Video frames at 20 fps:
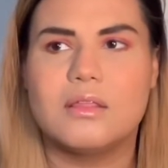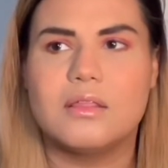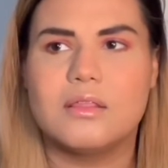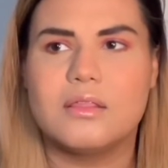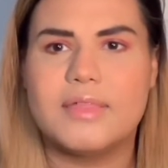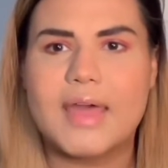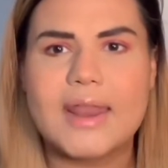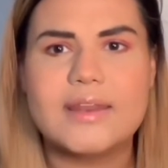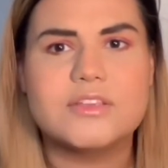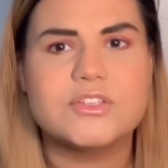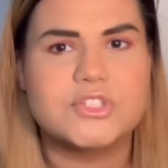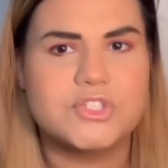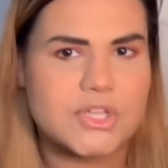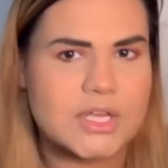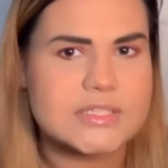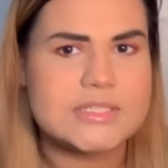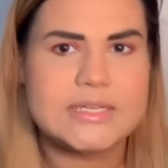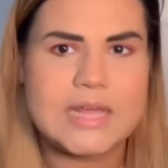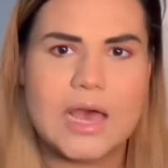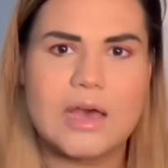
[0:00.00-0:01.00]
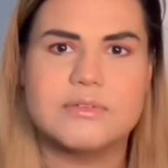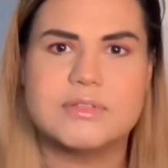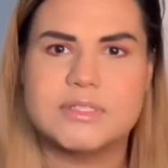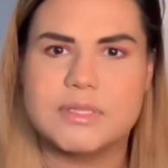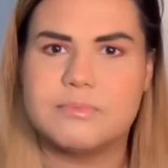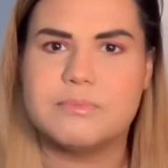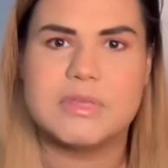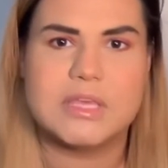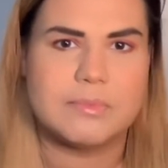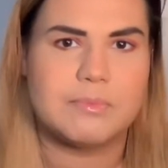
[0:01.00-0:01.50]
that is just how
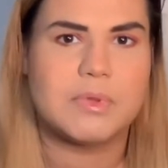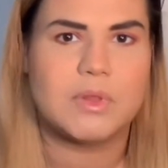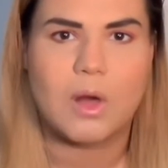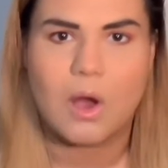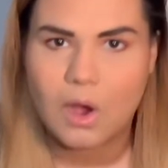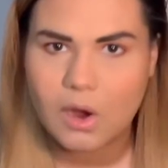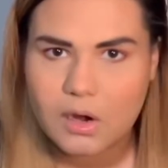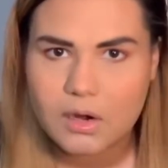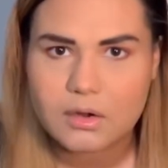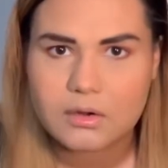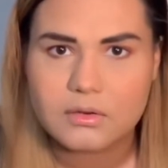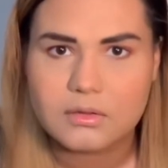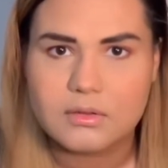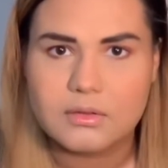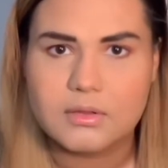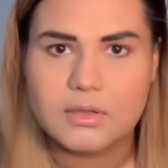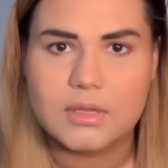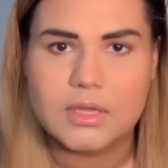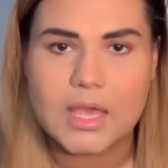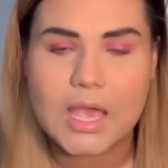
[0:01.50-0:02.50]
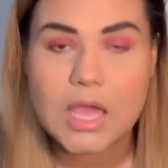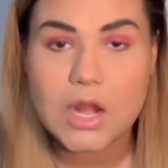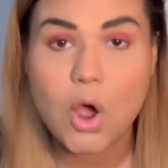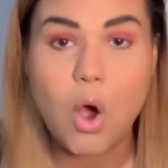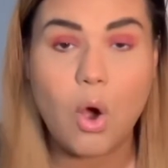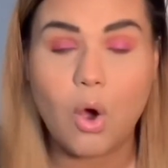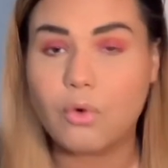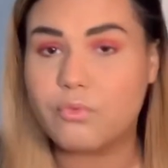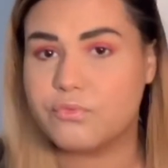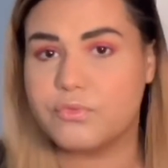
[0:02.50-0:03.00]
some people are. And
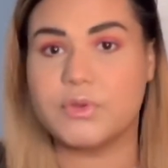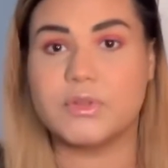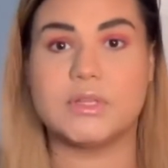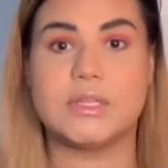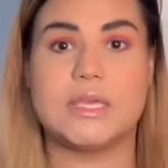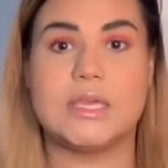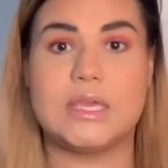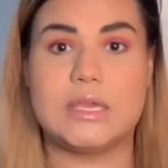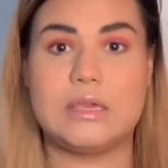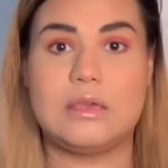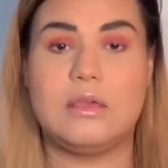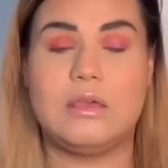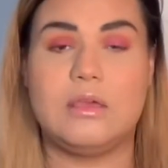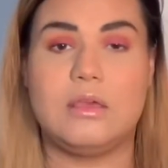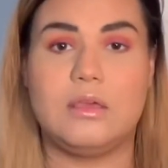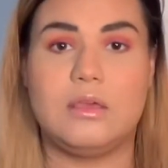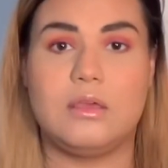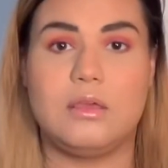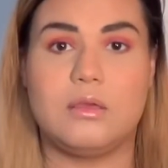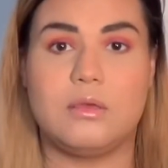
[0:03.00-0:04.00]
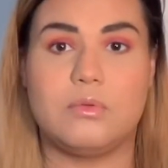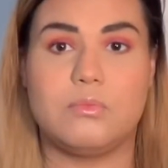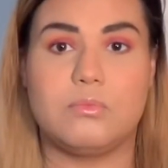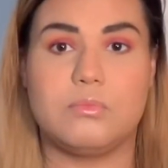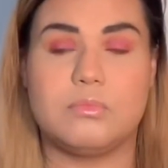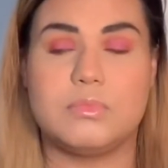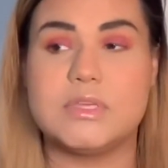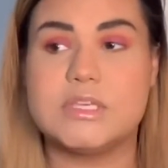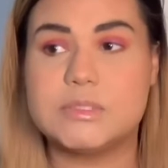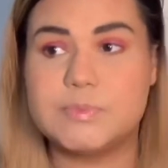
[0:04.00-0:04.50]
hopefully
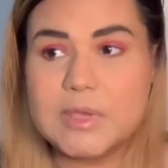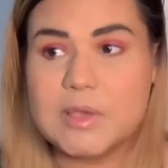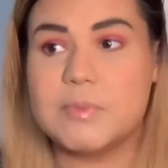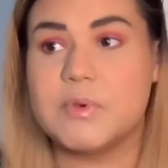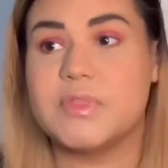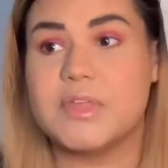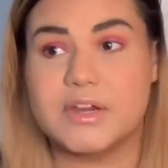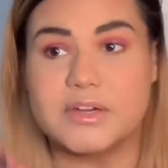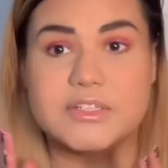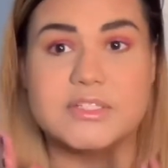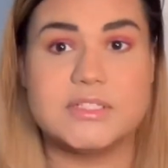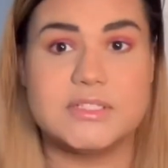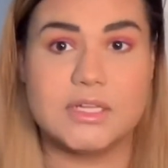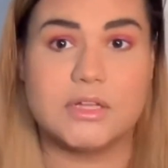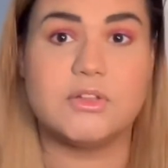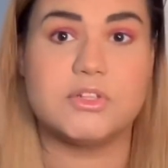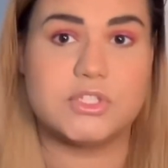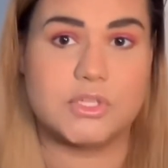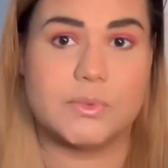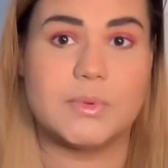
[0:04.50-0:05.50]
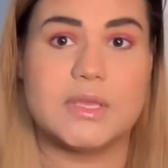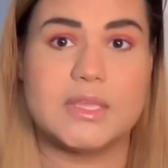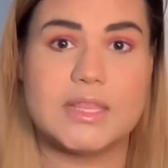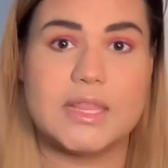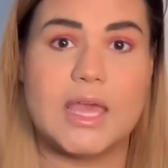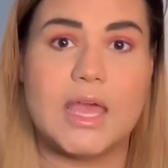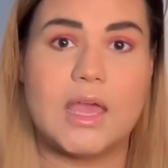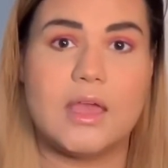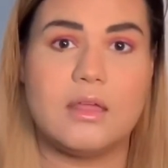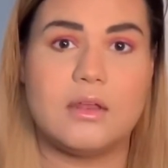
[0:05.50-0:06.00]
these people that are still doing
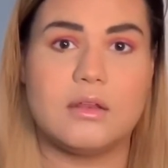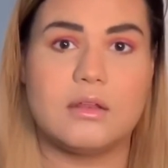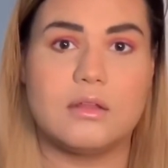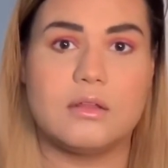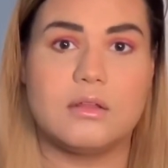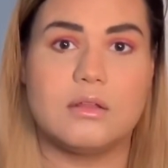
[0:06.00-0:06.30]
that